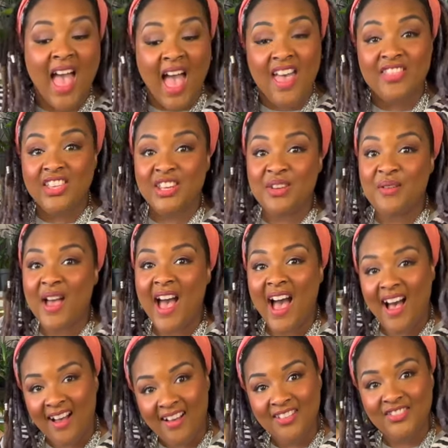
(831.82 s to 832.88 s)
And then you
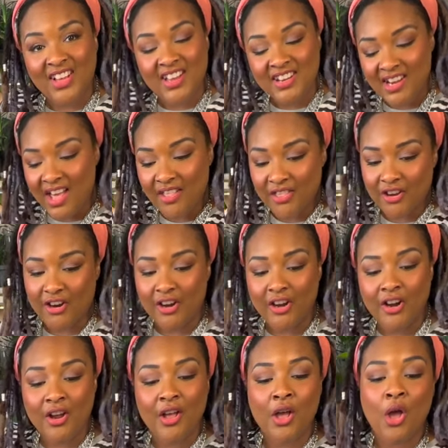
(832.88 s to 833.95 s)
have
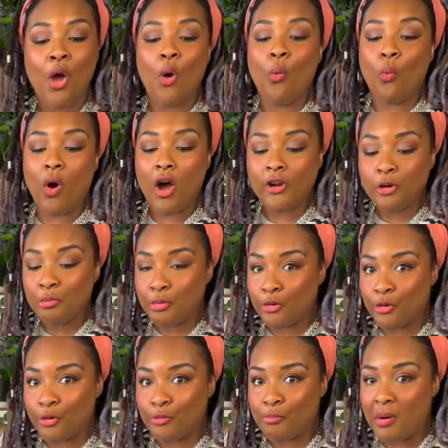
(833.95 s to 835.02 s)
another
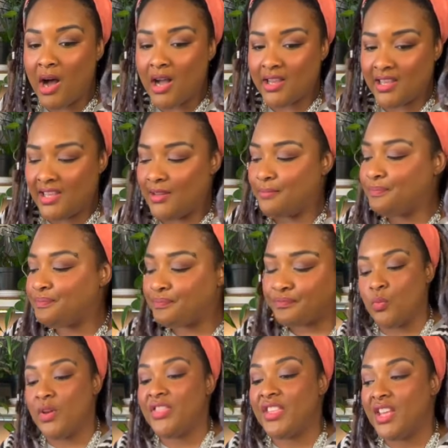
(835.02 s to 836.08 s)
waterproof pocket.
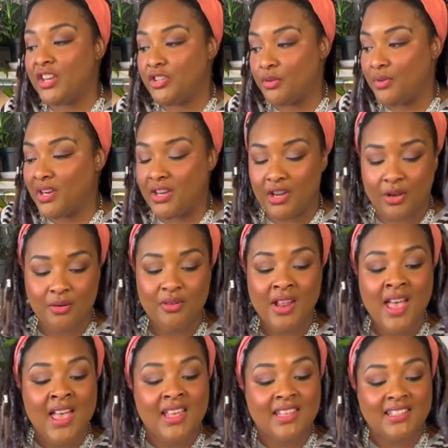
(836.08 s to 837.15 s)
One thing I do want to note
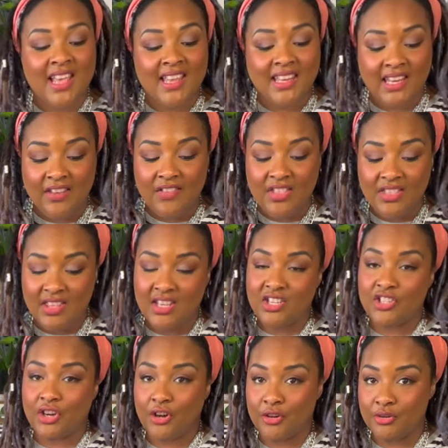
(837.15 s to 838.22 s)
is that even the
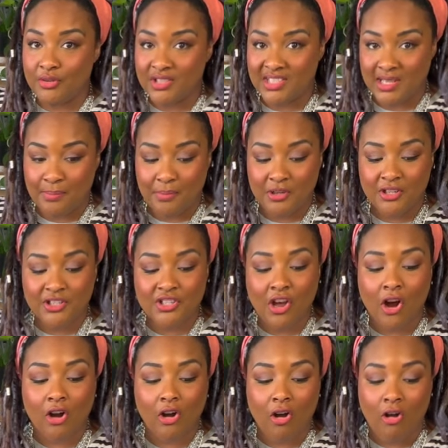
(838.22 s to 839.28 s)
internal zippers
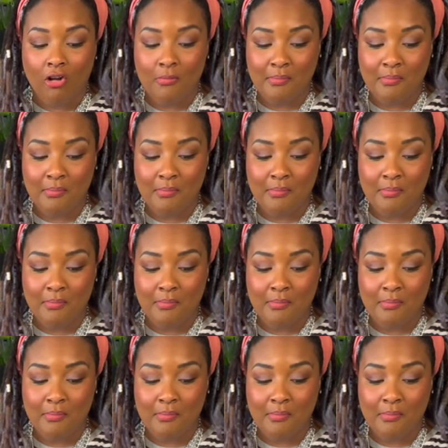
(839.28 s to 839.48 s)
are all